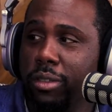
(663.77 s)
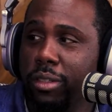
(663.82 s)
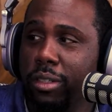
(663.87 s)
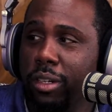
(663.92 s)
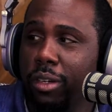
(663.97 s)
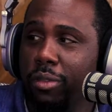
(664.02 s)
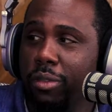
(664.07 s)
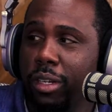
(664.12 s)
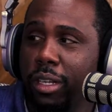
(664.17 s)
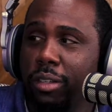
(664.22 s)

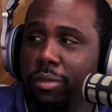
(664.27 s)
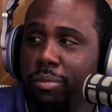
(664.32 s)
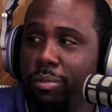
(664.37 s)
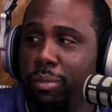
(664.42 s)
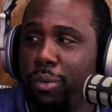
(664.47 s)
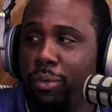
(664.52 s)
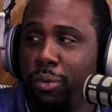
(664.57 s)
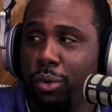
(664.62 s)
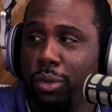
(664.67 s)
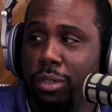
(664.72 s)
And then
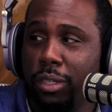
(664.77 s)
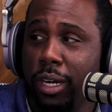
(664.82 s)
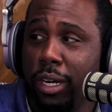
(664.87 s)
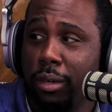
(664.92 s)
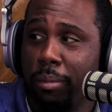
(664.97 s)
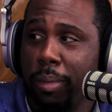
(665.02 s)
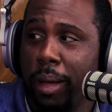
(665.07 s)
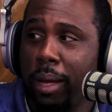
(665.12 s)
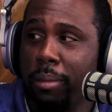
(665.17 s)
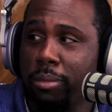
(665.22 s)
before
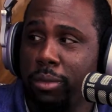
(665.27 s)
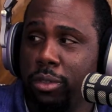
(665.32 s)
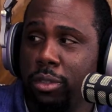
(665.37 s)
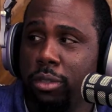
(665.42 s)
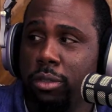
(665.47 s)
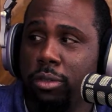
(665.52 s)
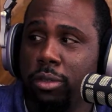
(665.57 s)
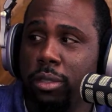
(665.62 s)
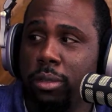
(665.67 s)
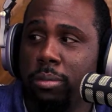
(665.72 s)
John the Baptist
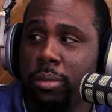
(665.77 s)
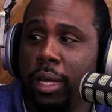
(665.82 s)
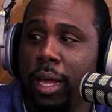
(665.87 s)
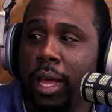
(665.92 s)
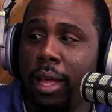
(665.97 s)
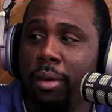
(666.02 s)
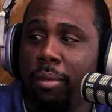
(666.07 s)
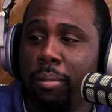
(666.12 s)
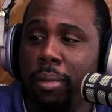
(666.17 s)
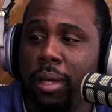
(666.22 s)
shows up, there
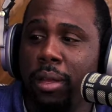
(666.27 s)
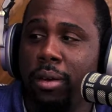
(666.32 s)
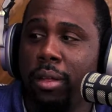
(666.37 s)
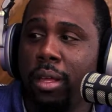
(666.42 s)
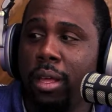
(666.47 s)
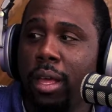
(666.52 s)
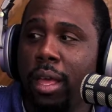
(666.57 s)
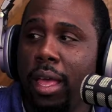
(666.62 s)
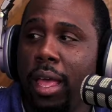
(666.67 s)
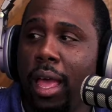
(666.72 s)
hadn't been
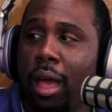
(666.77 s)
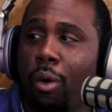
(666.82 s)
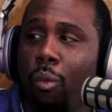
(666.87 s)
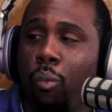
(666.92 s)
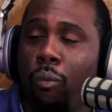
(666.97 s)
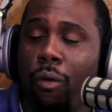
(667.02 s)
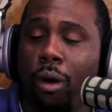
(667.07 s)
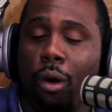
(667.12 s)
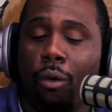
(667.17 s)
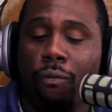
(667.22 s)

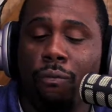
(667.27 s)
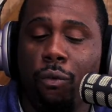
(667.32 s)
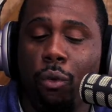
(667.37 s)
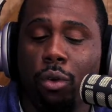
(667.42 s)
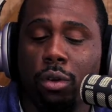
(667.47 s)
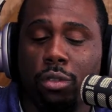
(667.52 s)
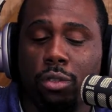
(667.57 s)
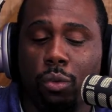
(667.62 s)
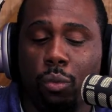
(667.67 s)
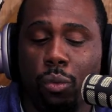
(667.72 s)
a
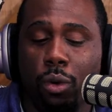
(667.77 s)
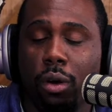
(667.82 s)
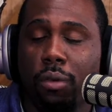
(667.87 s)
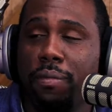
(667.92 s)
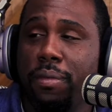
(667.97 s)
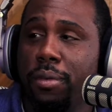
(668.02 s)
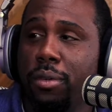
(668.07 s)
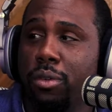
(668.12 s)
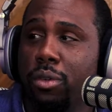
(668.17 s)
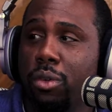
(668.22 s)
voice, a
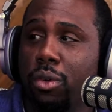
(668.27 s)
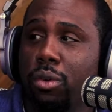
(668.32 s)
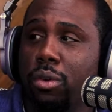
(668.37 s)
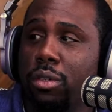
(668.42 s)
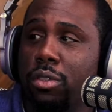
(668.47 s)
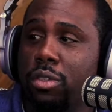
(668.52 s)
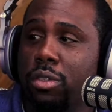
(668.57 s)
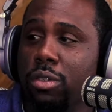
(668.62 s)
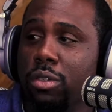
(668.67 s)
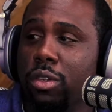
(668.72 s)
word from the
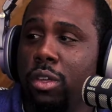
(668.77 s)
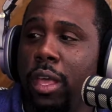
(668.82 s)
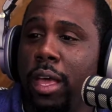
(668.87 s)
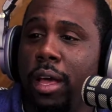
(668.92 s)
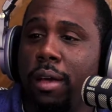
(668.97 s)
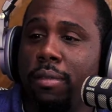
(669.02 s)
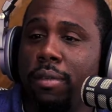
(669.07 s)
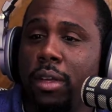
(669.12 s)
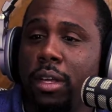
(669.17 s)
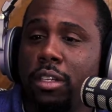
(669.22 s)
Lord. So you
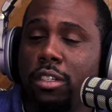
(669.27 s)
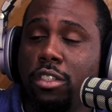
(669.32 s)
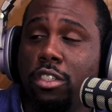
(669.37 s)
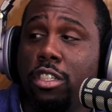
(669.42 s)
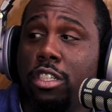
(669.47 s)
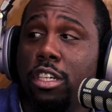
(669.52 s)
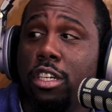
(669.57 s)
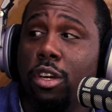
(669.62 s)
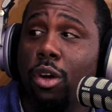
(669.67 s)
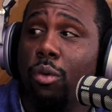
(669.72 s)
have
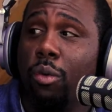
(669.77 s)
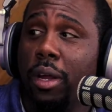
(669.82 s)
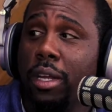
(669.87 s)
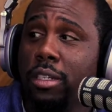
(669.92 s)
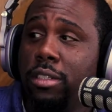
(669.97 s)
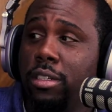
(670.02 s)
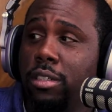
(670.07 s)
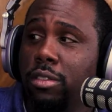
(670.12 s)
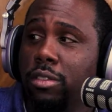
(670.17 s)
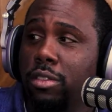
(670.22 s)

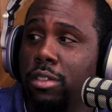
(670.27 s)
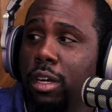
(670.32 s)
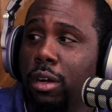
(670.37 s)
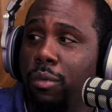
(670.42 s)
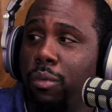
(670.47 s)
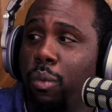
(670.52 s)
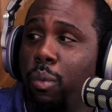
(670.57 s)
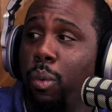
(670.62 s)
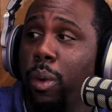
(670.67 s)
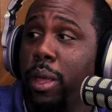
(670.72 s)
generations
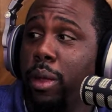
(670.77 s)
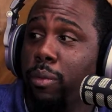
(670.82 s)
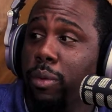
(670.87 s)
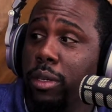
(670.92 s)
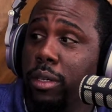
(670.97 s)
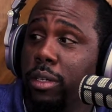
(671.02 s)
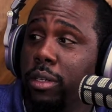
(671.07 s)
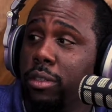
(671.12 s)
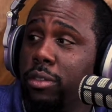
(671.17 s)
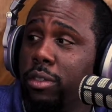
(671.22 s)
of
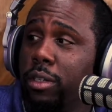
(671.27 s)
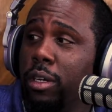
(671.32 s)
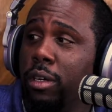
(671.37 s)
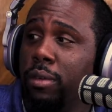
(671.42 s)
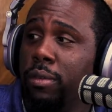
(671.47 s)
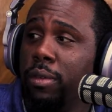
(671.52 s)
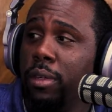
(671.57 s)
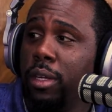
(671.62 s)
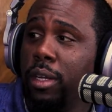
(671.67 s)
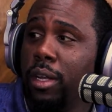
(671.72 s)
weariness
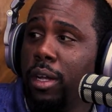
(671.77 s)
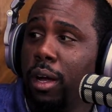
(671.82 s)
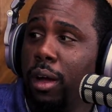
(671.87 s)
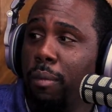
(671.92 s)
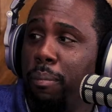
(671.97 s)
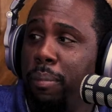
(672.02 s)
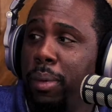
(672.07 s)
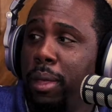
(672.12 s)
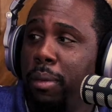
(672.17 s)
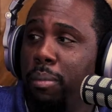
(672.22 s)

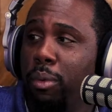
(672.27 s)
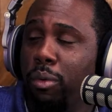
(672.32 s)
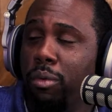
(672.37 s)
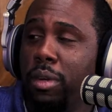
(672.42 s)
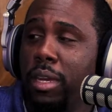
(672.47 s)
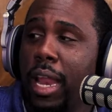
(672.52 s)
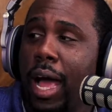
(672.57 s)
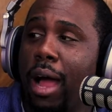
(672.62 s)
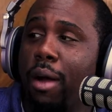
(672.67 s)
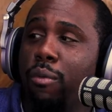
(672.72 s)
of people
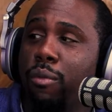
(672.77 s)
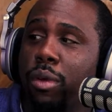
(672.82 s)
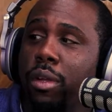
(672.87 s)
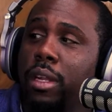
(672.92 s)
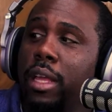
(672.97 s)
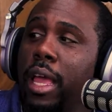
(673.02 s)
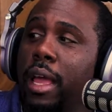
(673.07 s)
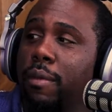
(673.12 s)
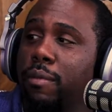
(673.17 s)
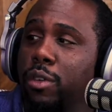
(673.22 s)
not
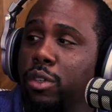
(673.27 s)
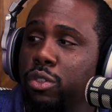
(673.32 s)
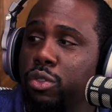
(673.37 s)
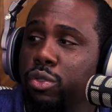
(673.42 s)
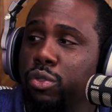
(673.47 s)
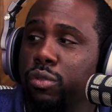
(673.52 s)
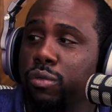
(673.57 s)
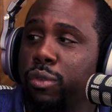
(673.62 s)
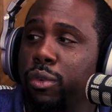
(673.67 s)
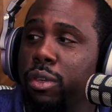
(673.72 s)
really having the
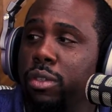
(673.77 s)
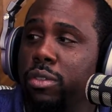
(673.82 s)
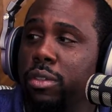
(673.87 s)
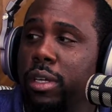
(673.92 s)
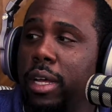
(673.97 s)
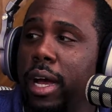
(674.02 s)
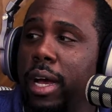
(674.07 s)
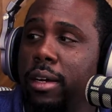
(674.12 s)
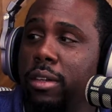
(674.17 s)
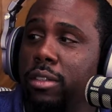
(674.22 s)
true voice
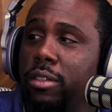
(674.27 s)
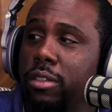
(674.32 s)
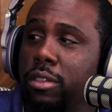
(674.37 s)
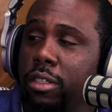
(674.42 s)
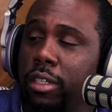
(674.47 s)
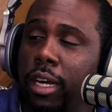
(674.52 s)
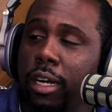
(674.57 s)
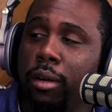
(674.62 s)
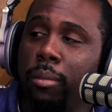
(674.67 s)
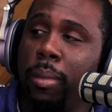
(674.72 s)
of God until
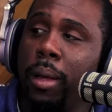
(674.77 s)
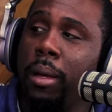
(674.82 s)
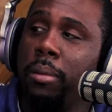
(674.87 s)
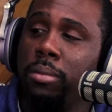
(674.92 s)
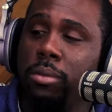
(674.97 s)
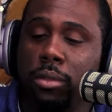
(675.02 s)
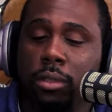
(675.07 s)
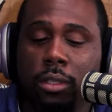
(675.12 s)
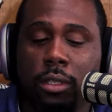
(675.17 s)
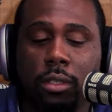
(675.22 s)
John the
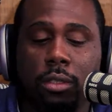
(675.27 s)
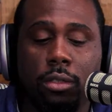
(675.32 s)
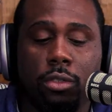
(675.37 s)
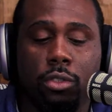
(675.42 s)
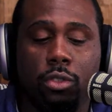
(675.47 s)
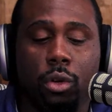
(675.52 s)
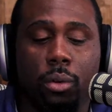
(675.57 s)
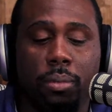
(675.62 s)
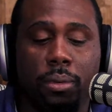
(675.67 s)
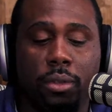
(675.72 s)
Baptist and Jesus
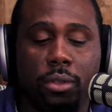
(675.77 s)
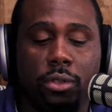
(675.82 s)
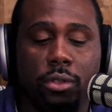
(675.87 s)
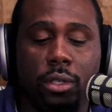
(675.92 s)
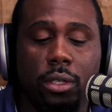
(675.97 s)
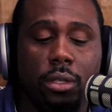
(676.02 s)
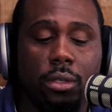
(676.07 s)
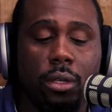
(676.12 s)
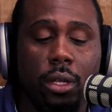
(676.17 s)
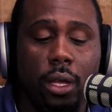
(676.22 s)
show up on the
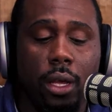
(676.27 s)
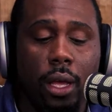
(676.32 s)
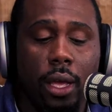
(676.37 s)
scene.